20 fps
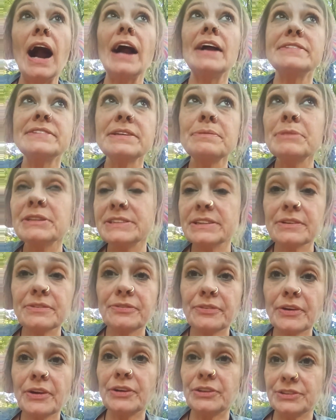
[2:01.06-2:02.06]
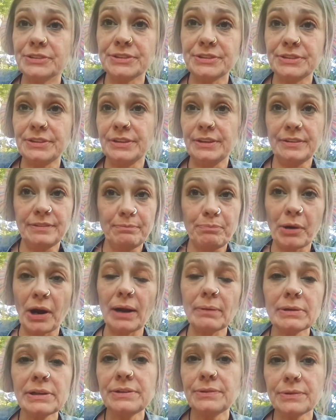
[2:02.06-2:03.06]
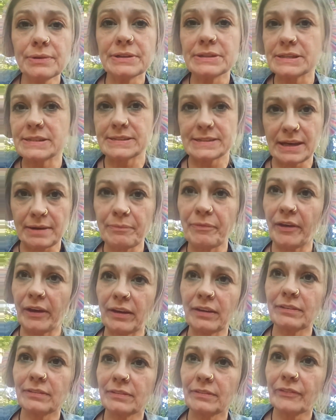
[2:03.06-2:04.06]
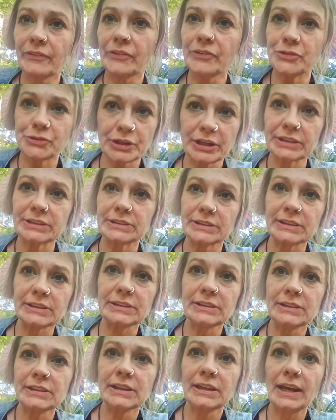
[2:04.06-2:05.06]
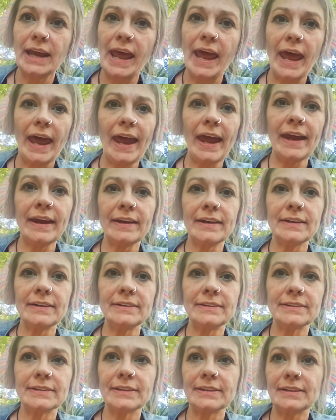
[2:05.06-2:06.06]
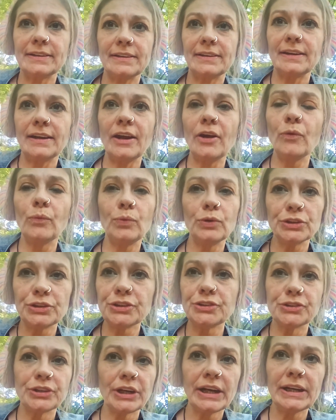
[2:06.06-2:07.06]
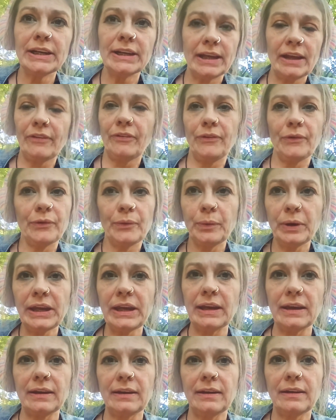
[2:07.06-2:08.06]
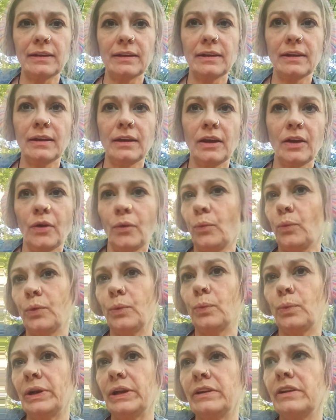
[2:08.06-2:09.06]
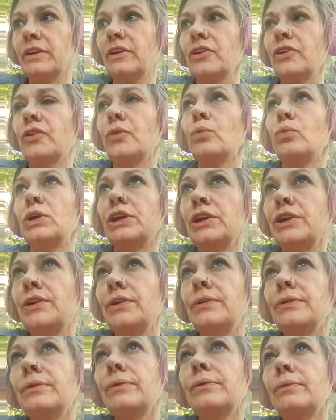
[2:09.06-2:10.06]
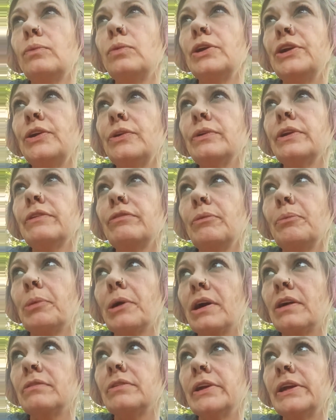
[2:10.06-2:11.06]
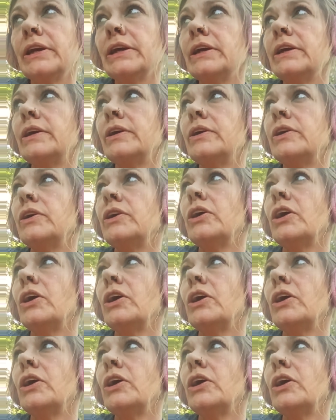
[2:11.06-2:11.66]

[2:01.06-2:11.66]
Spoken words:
I see myself probably doing the same thing, struggling. And we're just trying to get through the week. When you live in poverty,